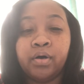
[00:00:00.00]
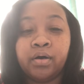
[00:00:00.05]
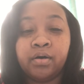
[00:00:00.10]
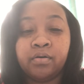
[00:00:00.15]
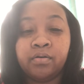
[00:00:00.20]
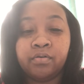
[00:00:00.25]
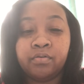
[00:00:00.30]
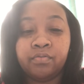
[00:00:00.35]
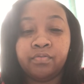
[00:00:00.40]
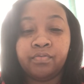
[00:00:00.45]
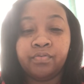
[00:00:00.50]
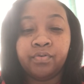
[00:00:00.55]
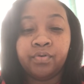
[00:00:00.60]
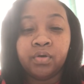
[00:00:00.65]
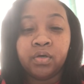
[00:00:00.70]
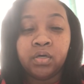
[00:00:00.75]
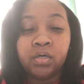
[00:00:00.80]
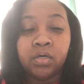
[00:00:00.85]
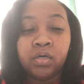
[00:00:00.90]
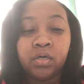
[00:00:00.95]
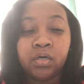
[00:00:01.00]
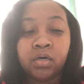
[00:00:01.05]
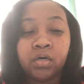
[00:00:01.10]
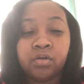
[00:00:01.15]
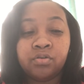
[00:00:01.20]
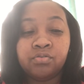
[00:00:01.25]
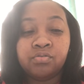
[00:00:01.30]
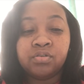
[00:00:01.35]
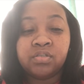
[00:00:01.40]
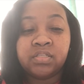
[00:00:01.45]
of
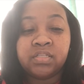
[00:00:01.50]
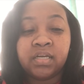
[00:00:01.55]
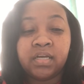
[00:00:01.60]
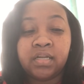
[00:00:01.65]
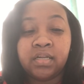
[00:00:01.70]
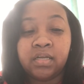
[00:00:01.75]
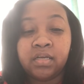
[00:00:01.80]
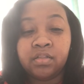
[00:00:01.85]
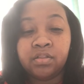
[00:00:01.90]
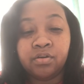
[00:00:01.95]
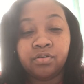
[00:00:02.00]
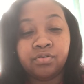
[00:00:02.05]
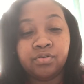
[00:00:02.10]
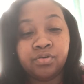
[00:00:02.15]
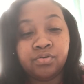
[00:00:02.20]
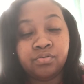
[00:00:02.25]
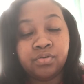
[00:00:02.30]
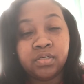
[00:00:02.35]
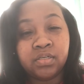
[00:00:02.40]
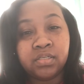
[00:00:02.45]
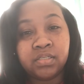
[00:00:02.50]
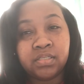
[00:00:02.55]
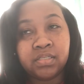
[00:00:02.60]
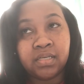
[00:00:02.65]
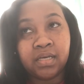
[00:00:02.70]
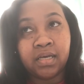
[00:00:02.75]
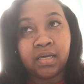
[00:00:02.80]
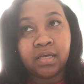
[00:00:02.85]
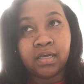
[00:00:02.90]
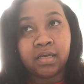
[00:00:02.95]
understanding their
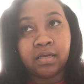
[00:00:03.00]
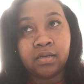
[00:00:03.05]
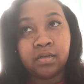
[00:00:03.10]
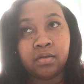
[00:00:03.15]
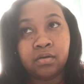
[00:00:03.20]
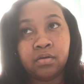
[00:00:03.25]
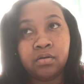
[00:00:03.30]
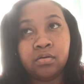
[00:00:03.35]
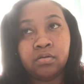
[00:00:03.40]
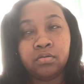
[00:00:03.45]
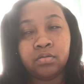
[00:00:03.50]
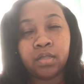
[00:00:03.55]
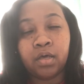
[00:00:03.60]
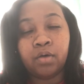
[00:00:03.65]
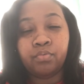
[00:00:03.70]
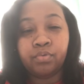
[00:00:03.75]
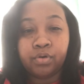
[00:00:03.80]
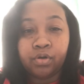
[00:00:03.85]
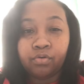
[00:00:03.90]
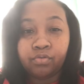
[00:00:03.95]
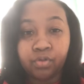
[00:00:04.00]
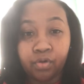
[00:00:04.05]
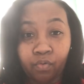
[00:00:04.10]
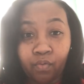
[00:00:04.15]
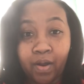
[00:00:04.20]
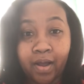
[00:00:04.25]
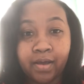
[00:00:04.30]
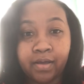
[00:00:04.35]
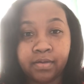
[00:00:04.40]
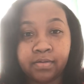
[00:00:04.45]
duties, and they would know their
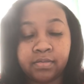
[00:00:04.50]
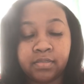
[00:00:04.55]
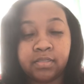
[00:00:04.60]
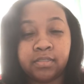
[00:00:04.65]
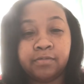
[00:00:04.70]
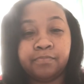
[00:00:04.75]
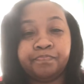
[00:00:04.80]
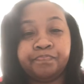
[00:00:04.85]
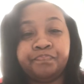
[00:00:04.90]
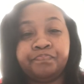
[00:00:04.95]
rights.